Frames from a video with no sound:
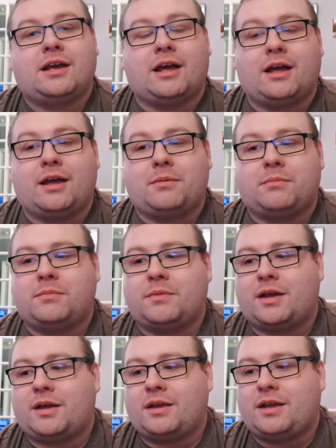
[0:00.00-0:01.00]

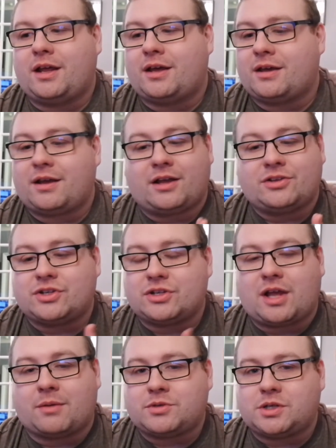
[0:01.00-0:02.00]
I
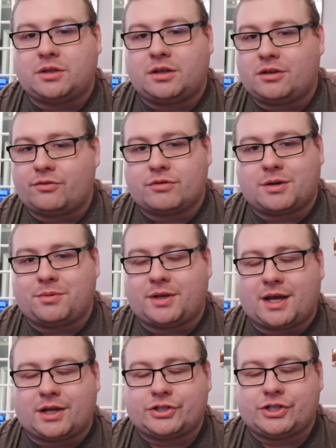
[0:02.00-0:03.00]
just absolutely love Rainbow
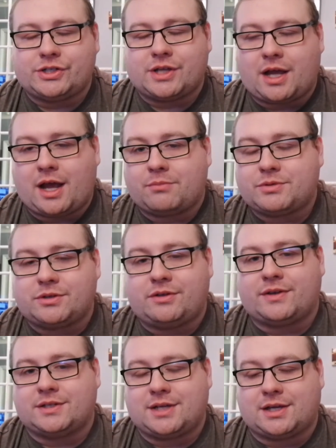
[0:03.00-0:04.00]
Dash. She's
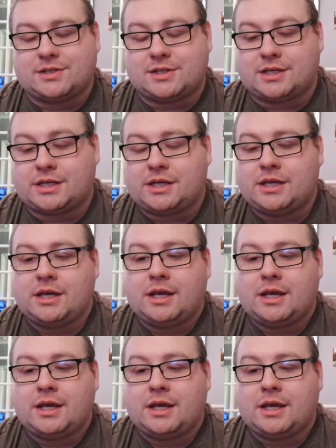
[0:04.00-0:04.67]
absolutely fantastic.